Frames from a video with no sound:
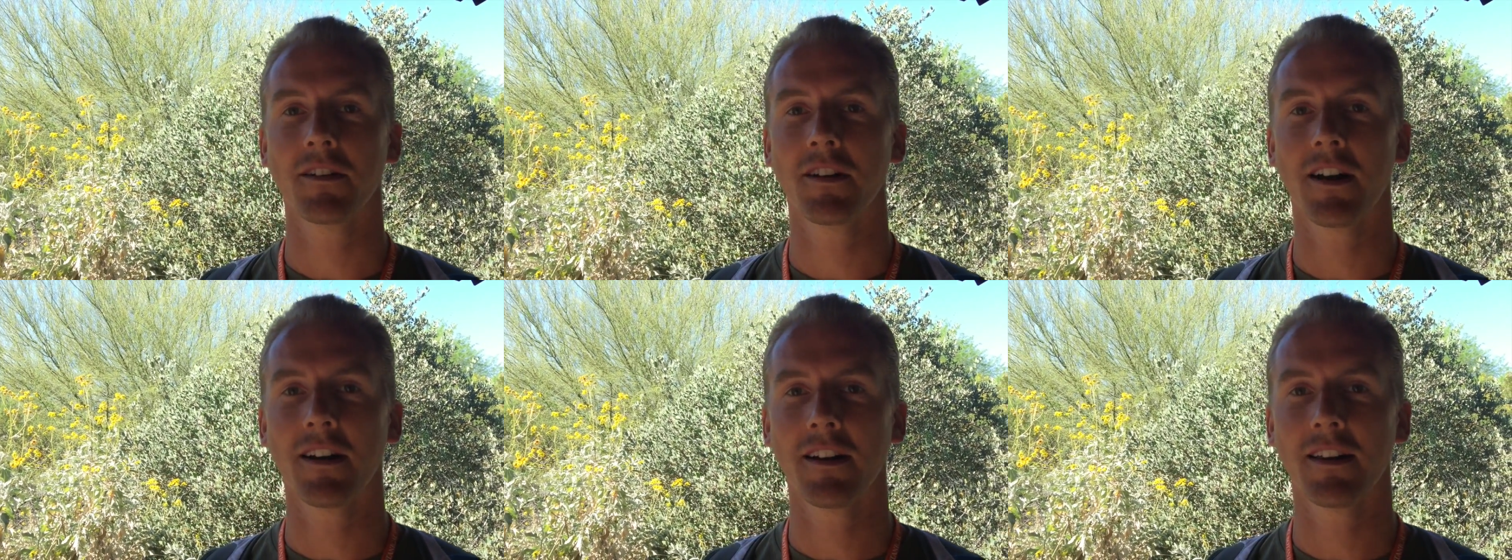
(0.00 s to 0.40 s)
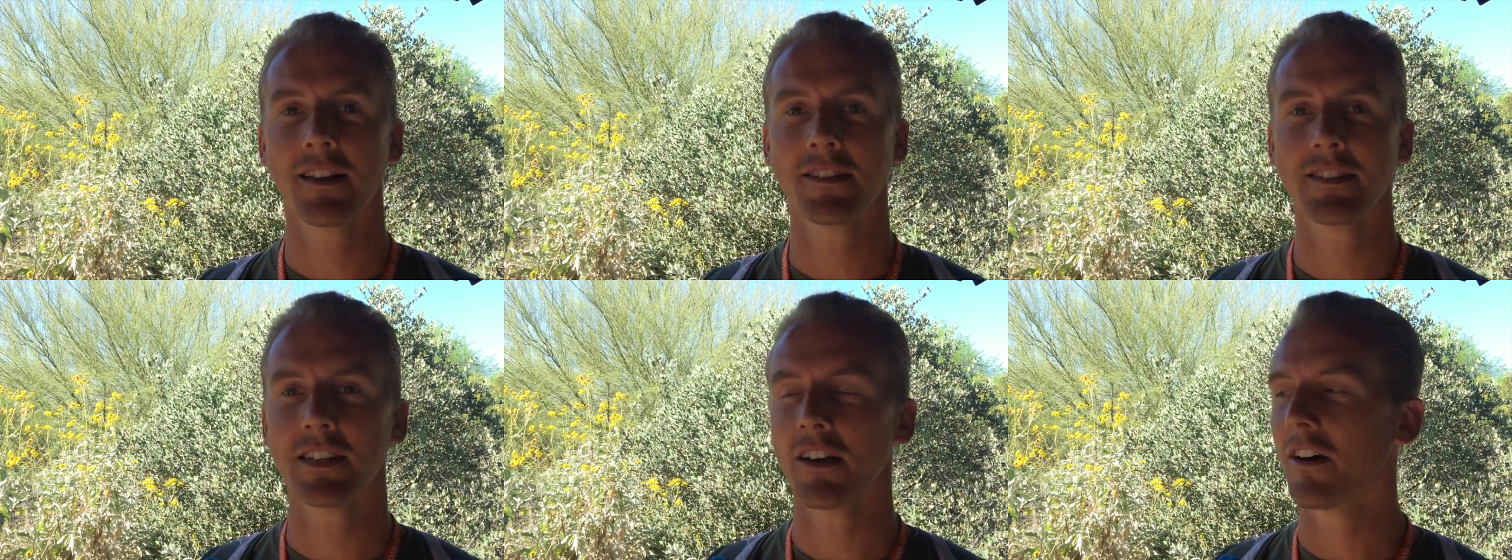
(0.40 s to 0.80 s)
Garden and
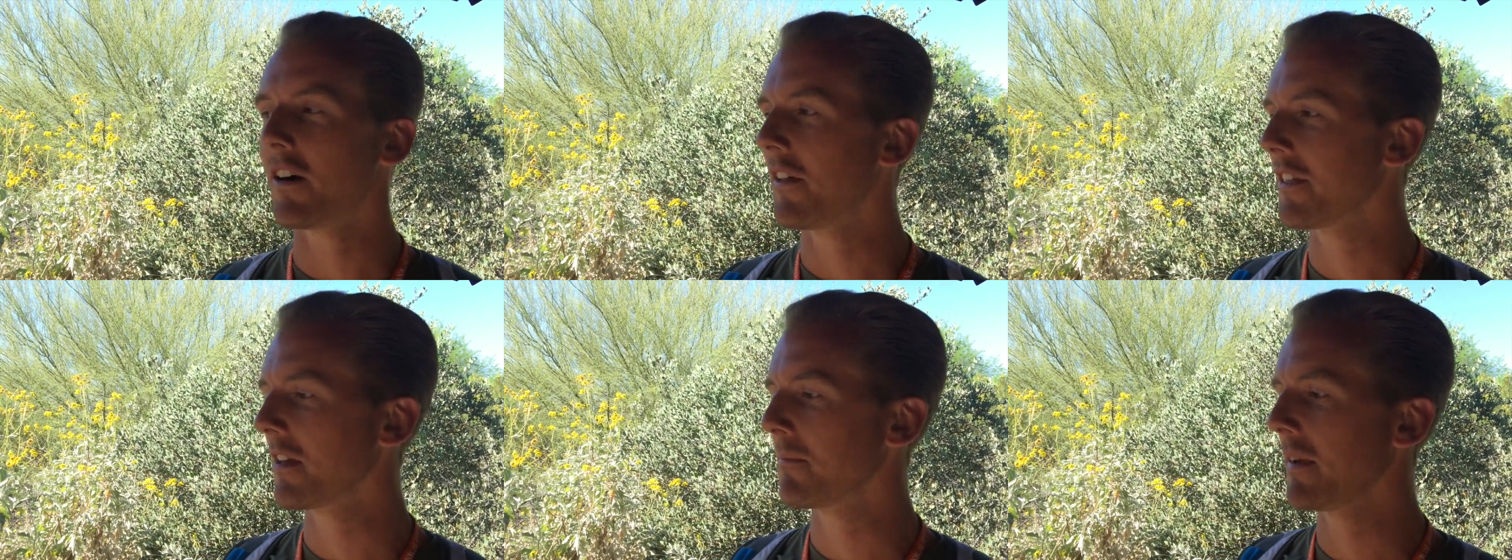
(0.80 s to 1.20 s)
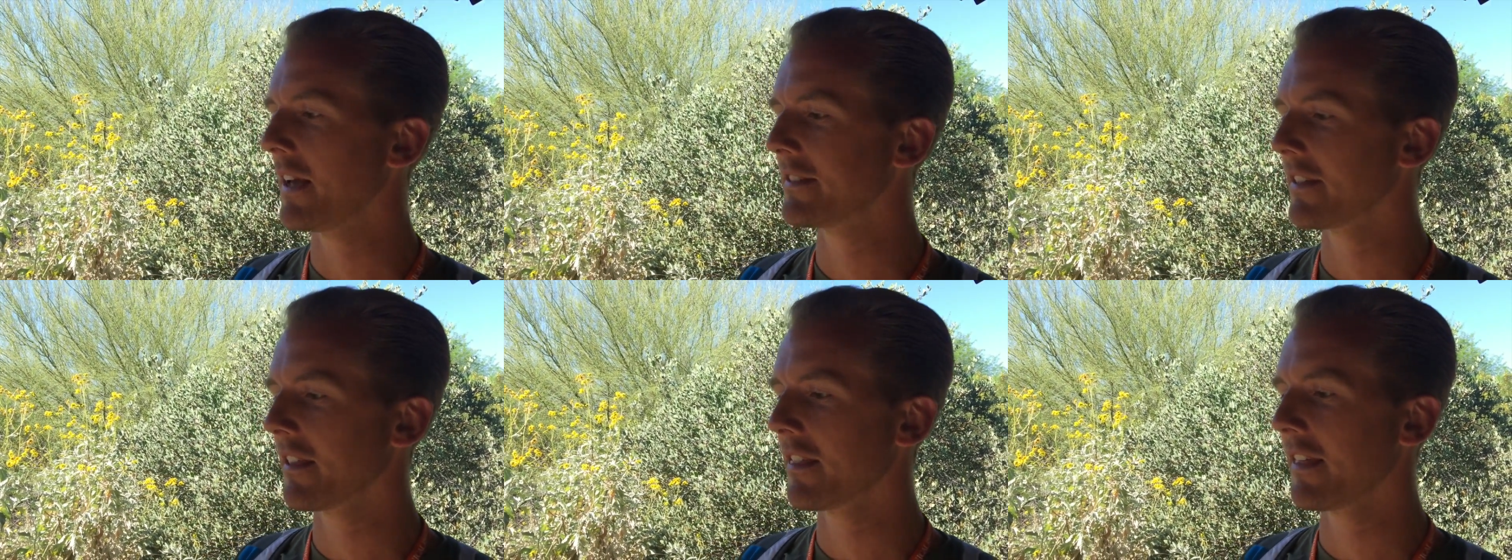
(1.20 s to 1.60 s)
see all the
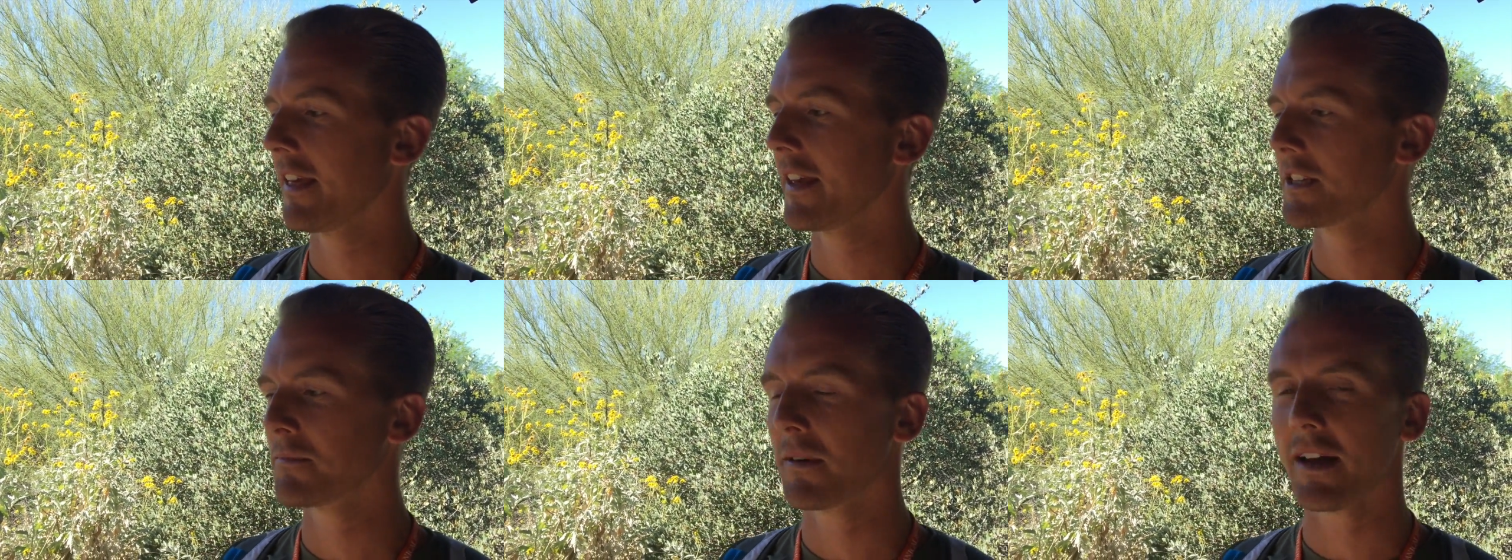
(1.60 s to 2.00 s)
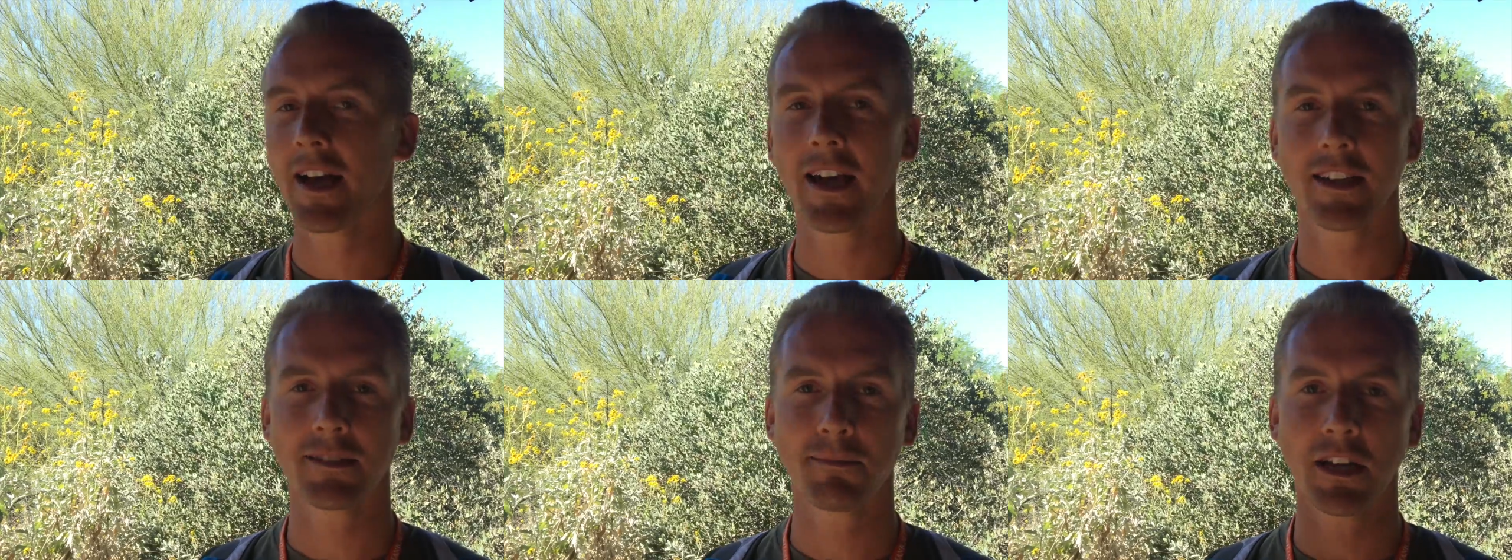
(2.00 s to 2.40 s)
amazing things, but
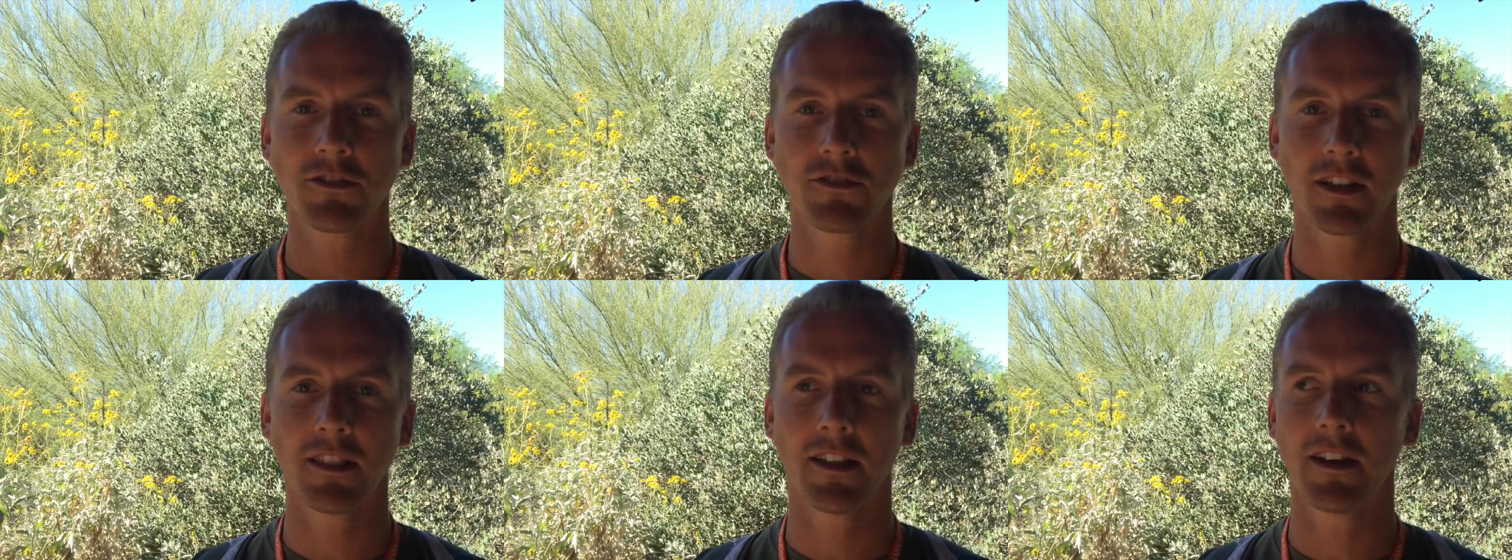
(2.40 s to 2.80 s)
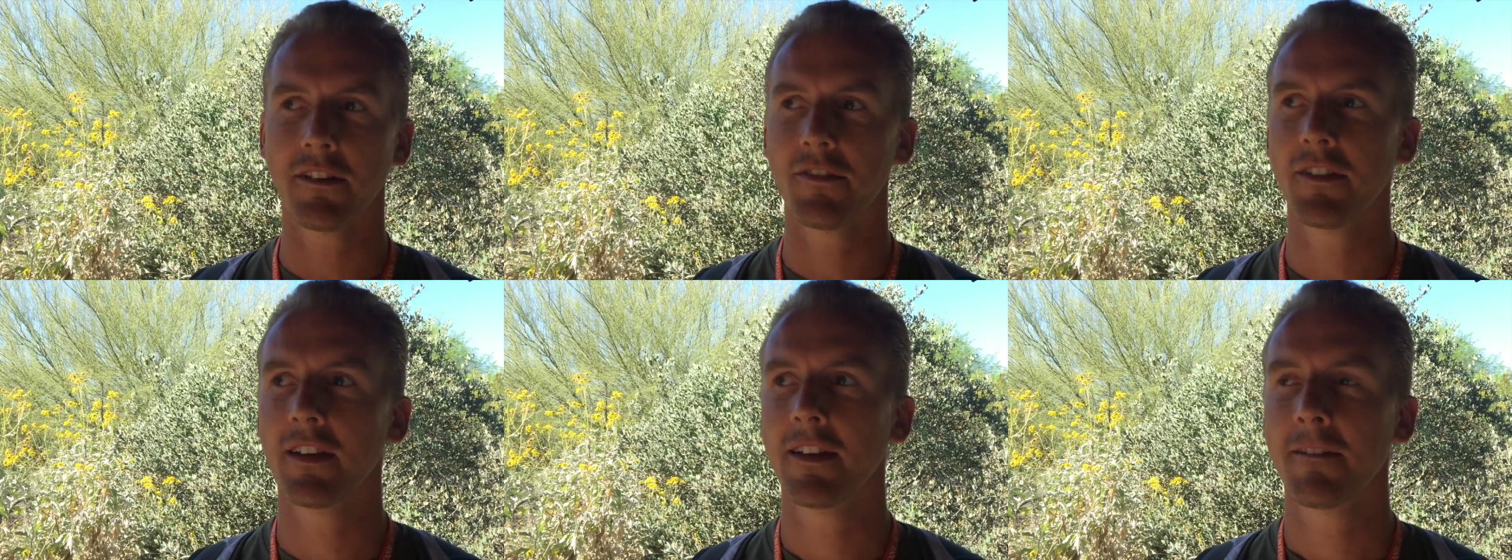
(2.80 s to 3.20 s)
I especially
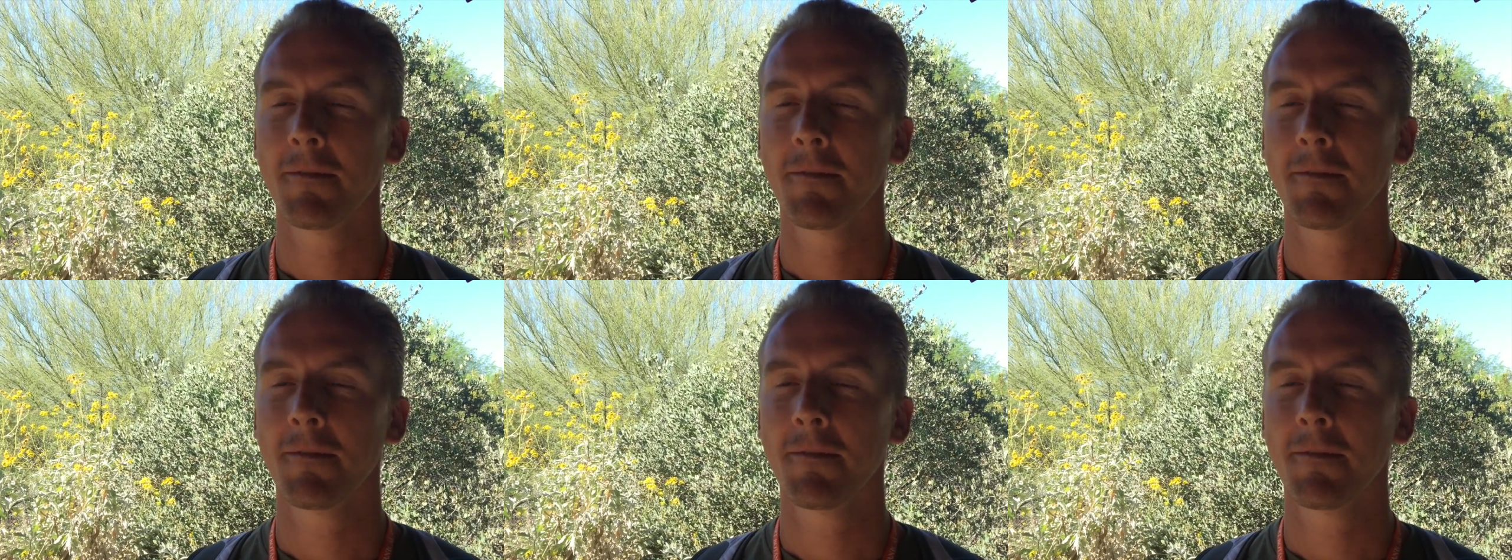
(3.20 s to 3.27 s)
love